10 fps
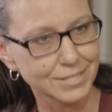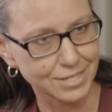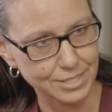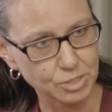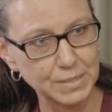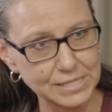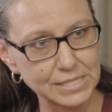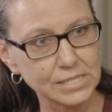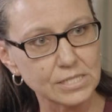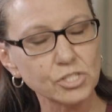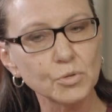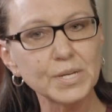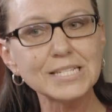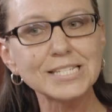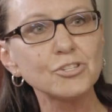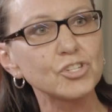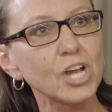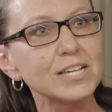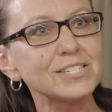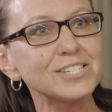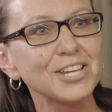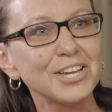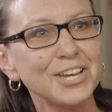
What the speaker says: to these businesses. So it isn't just,